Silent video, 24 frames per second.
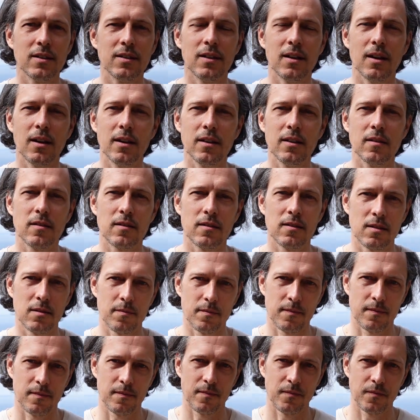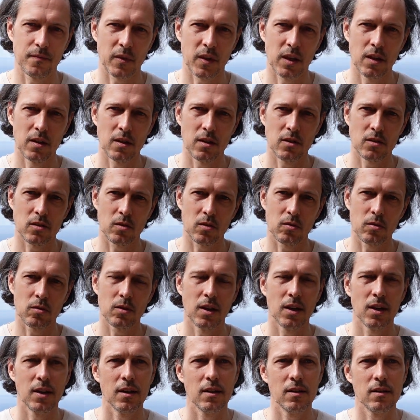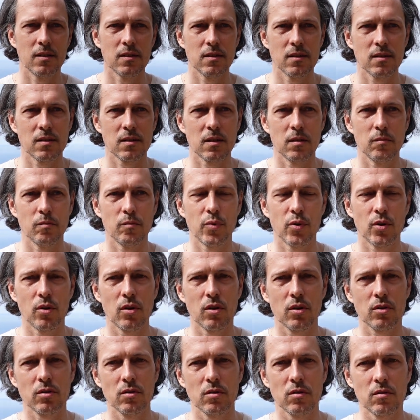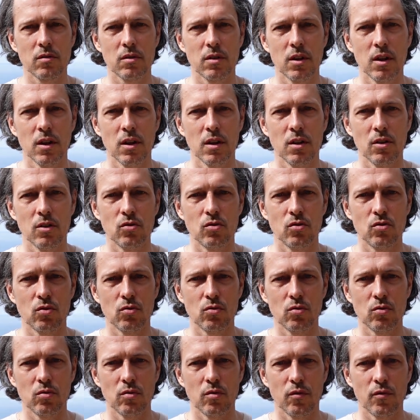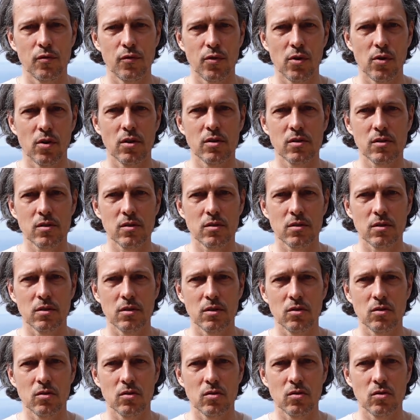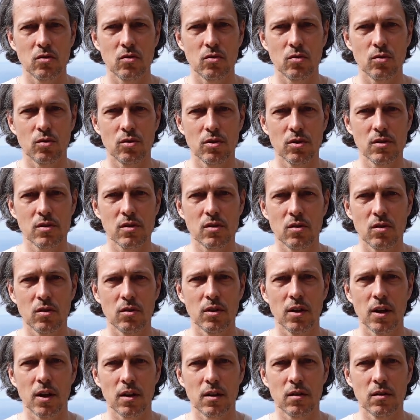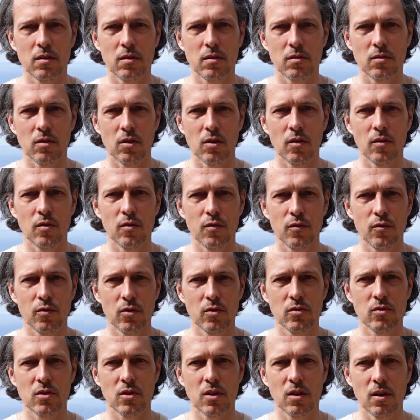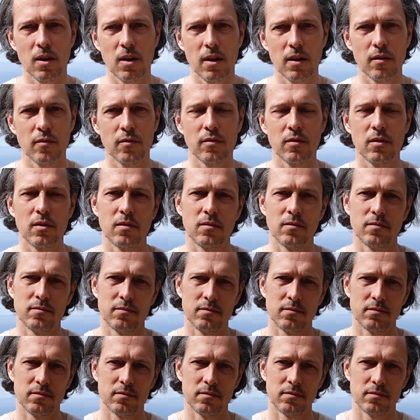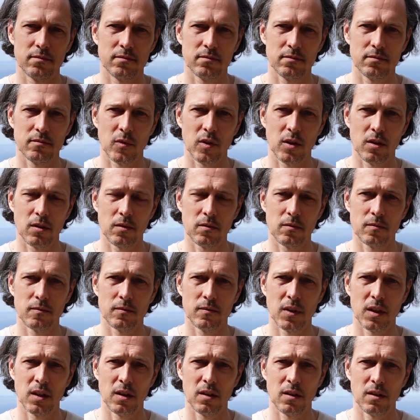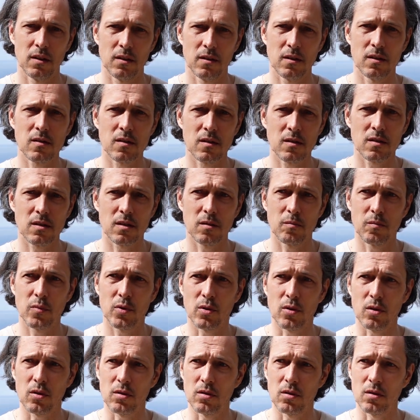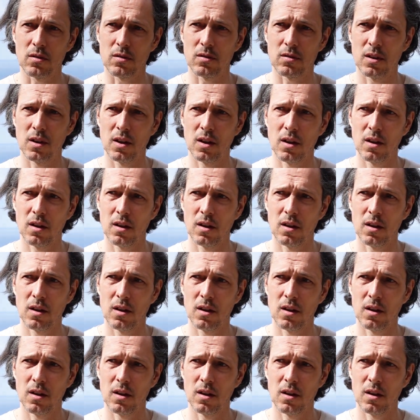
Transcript: delete them. So this is important to first to disconnect on the physical level. Yeah, this is important.